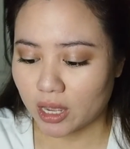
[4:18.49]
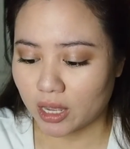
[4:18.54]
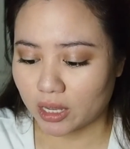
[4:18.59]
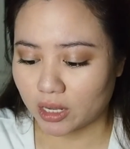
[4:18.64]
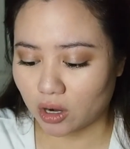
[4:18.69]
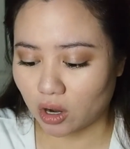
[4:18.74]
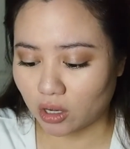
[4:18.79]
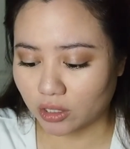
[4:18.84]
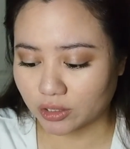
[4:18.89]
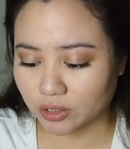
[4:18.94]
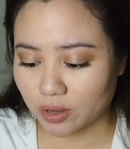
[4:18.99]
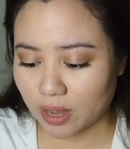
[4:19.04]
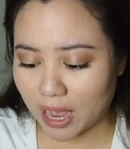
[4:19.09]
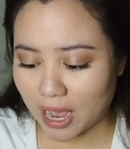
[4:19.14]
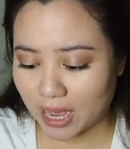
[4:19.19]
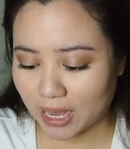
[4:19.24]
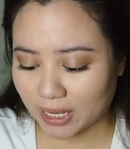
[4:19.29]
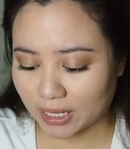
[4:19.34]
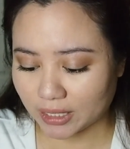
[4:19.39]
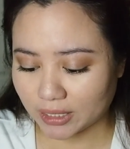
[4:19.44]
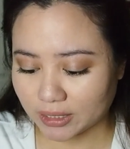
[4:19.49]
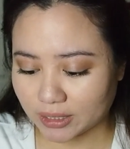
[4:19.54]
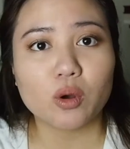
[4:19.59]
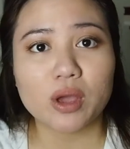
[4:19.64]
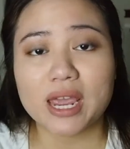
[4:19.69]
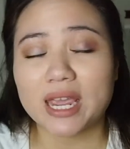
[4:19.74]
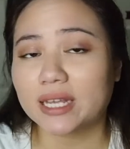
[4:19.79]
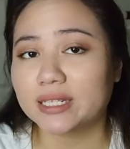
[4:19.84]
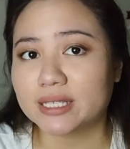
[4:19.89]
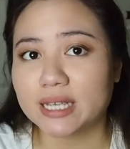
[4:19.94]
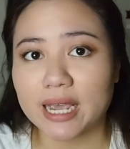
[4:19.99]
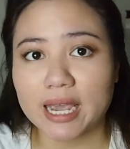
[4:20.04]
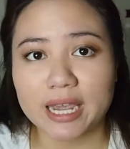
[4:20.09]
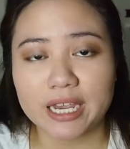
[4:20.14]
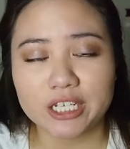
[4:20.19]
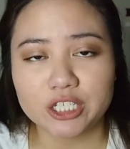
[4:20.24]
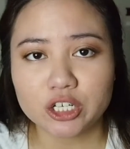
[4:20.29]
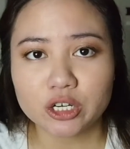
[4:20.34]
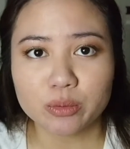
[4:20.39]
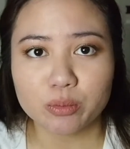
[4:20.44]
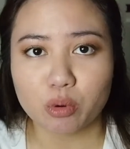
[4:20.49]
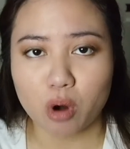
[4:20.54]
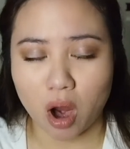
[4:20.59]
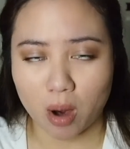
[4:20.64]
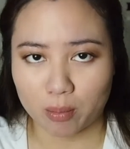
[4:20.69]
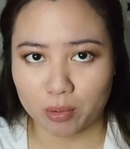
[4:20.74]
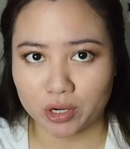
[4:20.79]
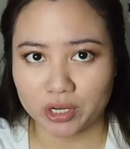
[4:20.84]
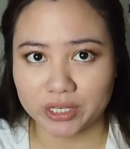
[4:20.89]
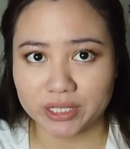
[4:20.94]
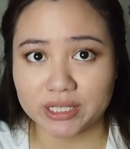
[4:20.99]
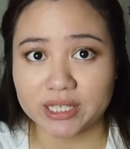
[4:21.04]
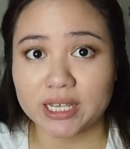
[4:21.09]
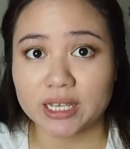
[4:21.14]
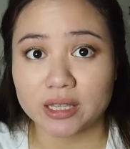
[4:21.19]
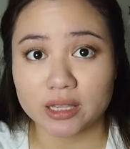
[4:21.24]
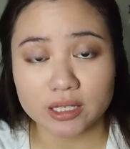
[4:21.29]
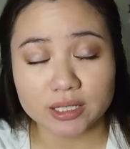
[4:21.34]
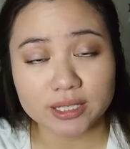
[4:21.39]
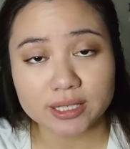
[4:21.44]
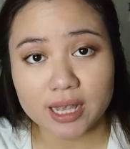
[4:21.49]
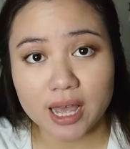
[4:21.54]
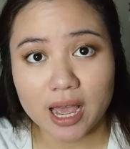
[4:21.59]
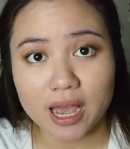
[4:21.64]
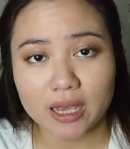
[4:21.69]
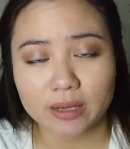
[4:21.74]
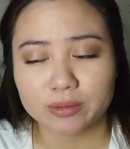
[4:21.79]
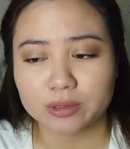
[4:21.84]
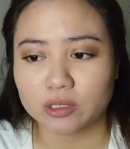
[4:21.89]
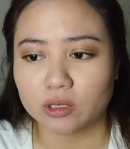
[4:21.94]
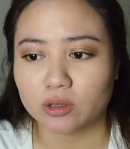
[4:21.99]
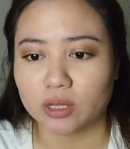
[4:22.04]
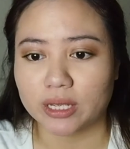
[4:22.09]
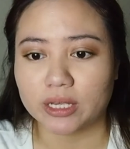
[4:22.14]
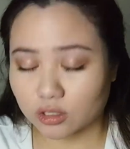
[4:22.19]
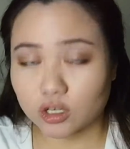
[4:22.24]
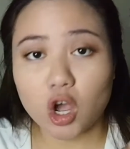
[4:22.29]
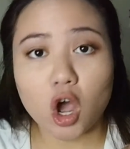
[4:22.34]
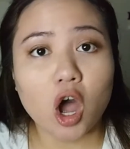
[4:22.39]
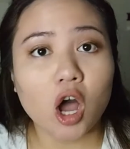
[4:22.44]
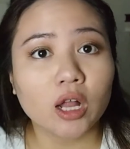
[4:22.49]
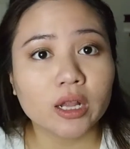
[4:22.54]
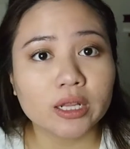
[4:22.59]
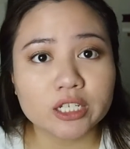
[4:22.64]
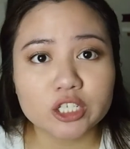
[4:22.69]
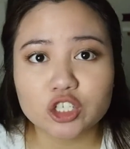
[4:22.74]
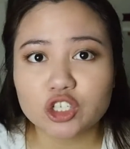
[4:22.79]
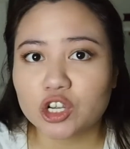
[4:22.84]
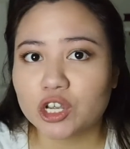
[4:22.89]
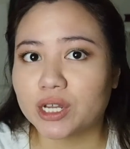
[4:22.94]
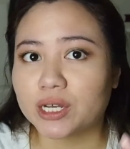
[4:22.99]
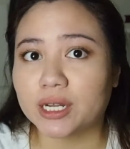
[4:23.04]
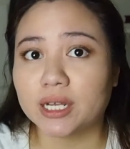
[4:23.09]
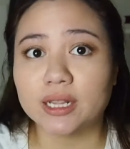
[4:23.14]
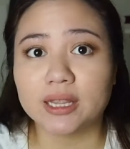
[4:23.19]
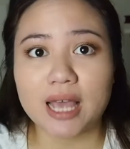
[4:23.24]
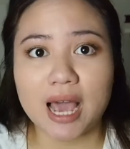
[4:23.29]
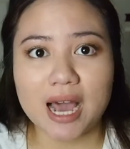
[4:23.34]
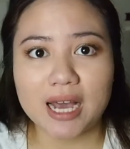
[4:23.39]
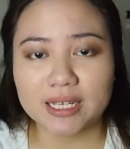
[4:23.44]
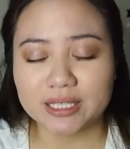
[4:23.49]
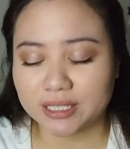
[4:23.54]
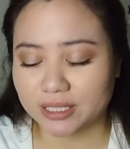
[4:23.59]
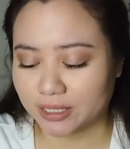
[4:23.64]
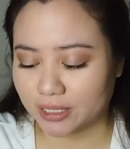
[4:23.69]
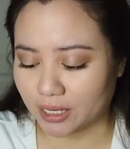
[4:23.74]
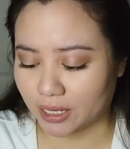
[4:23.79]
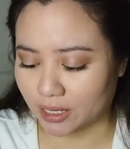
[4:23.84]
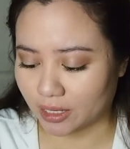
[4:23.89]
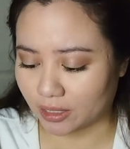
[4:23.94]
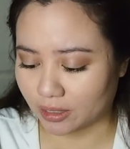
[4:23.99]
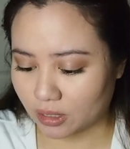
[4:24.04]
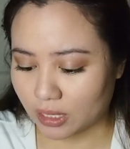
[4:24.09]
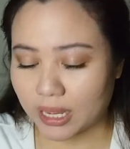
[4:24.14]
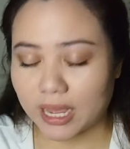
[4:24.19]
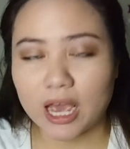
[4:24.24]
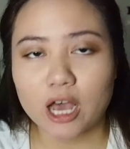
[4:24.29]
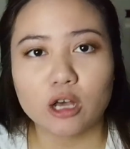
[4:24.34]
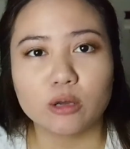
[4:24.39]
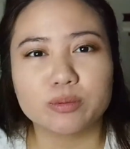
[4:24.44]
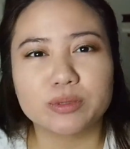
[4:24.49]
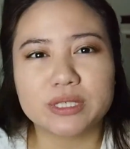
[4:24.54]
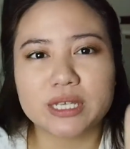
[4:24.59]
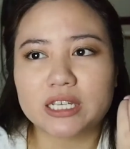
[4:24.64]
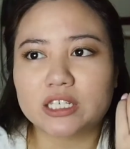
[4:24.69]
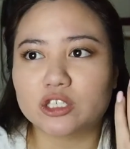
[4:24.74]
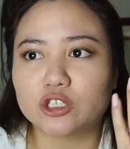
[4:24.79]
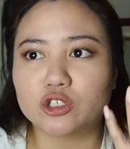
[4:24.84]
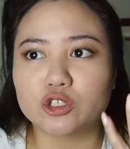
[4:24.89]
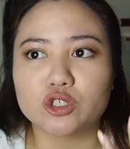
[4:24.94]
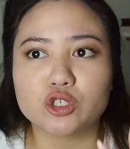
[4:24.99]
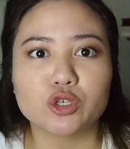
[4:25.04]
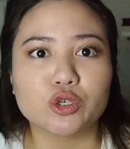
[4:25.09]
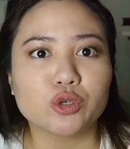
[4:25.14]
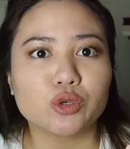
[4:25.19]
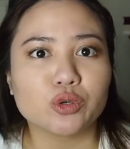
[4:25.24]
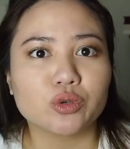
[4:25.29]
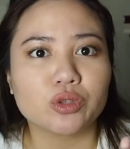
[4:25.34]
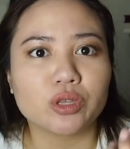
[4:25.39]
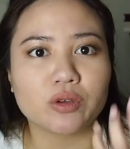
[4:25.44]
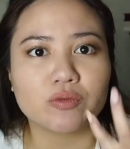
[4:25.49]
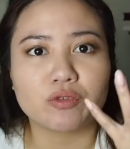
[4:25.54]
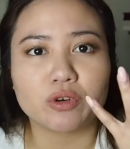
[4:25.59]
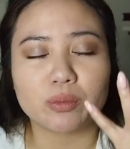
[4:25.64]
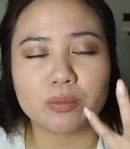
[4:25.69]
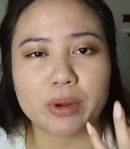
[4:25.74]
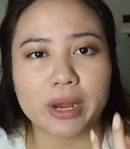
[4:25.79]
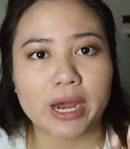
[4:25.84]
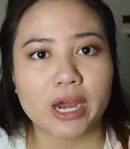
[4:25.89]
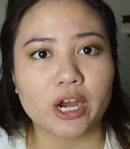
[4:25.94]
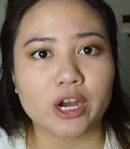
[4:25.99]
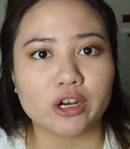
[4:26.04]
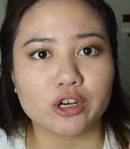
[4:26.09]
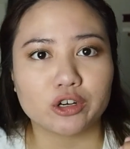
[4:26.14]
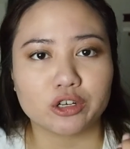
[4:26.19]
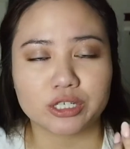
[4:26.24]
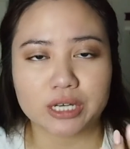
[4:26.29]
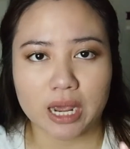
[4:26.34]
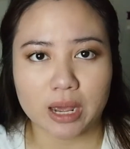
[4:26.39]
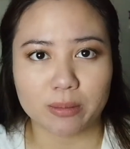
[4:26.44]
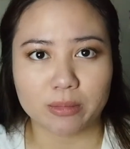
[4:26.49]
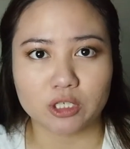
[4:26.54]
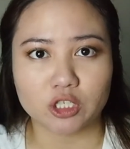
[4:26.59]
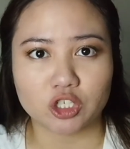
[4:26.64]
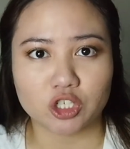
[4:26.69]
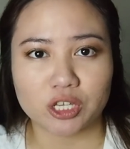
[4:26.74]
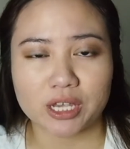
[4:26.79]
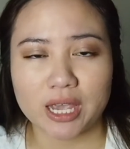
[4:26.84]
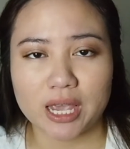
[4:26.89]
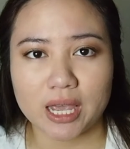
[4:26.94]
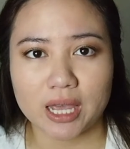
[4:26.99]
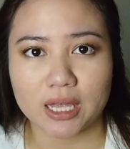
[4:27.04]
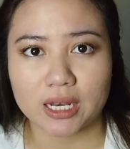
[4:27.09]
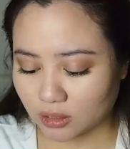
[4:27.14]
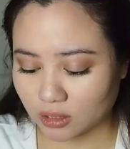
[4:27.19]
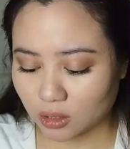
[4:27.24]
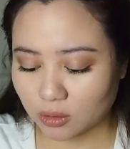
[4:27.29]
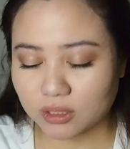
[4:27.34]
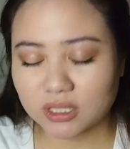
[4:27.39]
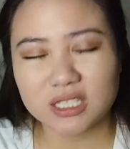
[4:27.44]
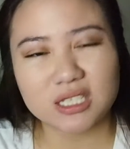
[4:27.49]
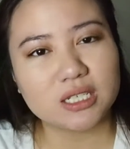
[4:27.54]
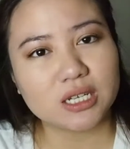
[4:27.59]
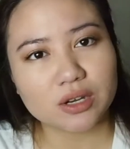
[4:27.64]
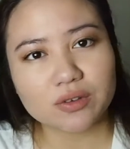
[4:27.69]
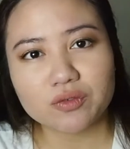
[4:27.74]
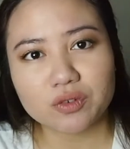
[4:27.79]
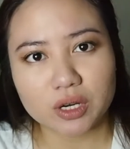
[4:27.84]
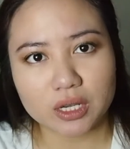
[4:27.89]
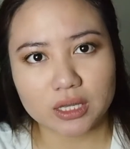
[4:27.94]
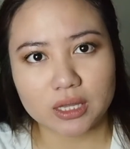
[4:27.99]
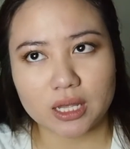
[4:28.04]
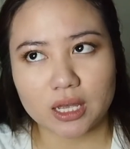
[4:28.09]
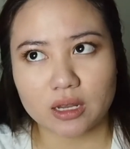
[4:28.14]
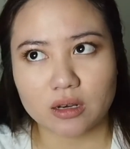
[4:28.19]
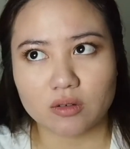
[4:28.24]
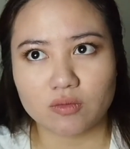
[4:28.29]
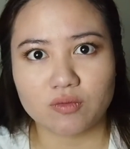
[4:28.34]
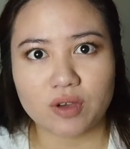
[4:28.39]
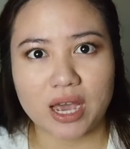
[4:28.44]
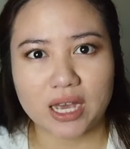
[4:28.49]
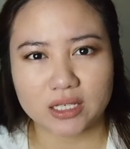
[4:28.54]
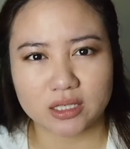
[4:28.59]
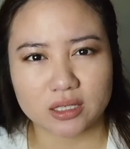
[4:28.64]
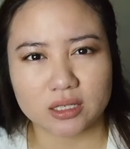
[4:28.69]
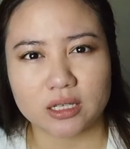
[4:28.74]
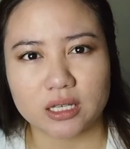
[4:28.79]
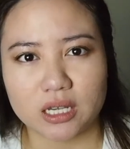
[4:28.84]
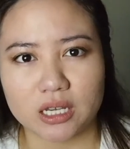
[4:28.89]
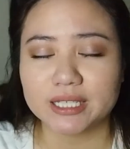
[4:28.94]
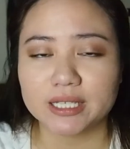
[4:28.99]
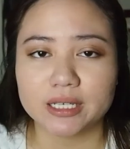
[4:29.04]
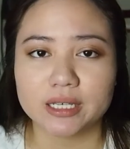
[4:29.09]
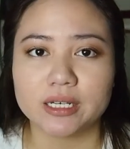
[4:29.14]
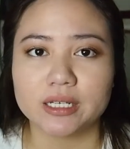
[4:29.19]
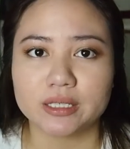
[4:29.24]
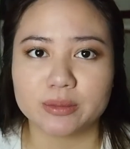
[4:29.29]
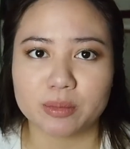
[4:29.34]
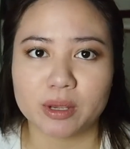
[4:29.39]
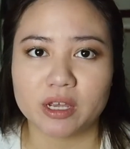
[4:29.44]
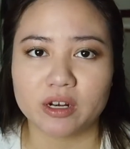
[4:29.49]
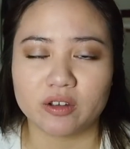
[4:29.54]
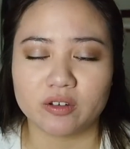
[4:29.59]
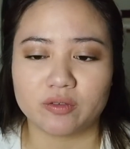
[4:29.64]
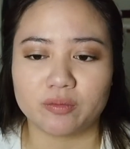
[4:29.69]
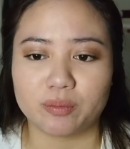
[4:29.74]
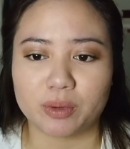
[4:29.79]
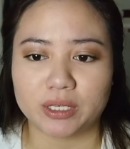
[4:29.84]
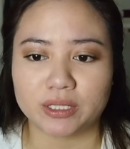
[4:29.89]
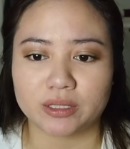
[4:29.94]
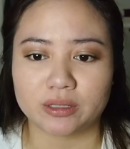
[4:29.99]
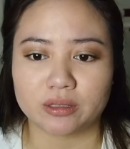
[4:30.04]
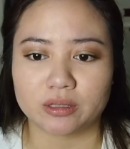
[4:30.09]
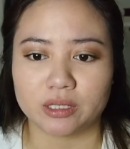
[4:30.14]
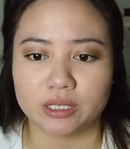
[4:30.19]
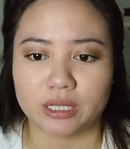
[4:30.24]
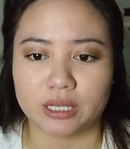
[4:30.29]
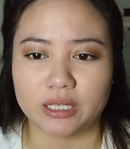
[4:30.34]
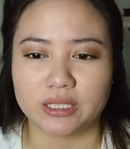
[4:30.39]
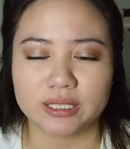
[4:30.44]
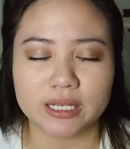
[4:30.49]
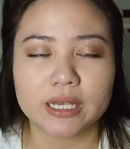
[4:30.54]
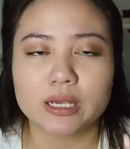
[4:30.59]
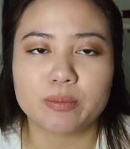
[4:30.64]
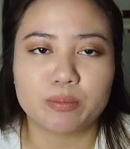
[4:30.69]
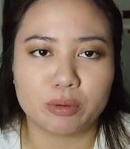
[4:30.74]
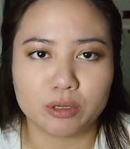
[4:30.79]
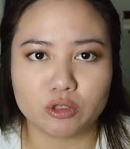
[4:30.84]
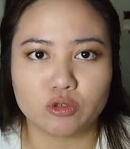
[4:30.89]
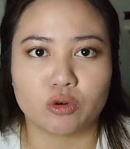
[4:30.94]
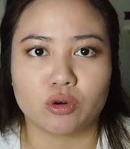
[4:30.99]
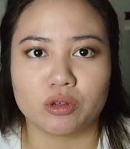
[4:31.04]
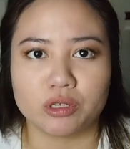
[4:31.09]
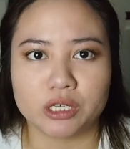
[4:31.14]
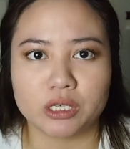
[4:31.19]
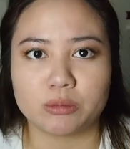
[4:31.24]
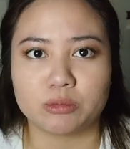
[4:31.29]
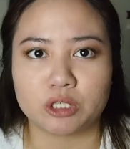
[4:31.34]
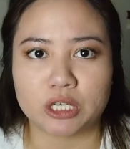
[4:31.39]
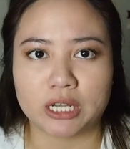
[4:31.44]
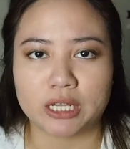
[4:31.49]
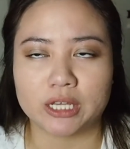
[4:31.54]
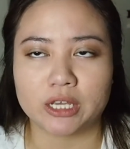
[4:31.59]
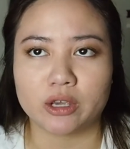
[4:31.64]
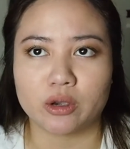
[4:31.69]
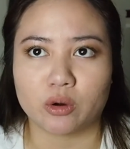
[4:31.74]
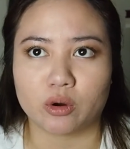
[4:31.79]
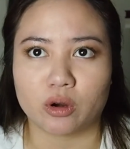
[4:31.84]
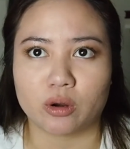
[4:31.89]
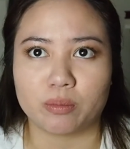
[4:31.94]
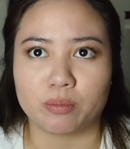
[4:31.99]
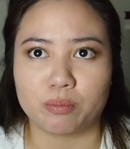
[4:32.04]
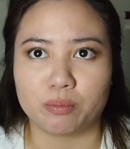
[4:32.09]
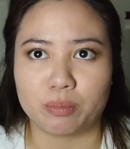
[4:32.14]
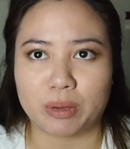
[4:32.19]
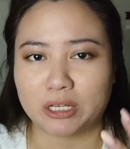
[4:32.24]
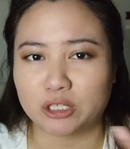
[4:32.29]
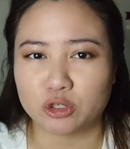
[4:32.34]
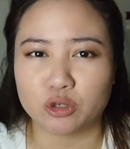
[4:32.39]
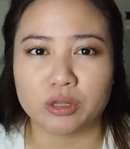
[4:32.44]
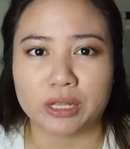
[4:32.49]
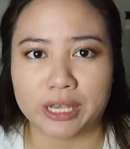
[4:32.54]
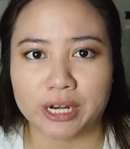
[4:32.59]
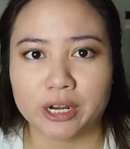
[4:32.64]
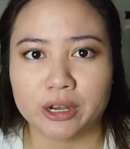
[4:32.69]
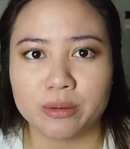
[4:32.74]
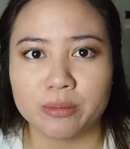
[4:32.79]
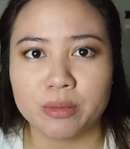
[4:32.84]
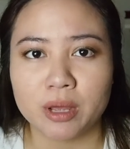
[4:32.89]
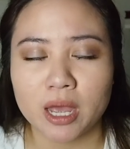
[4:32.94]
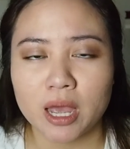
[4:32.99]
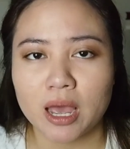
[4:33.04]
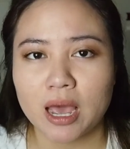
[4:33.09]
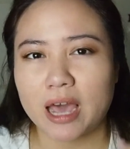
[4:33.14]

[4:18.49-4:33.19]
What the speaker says: It also has anti-aging properties in the slime, so like collagen, elastin. It helps like soothe and repair your damaged skin. So it's different than Vaseline. Vaseline is made of basically, it's like petroleum jelly or petrolatum.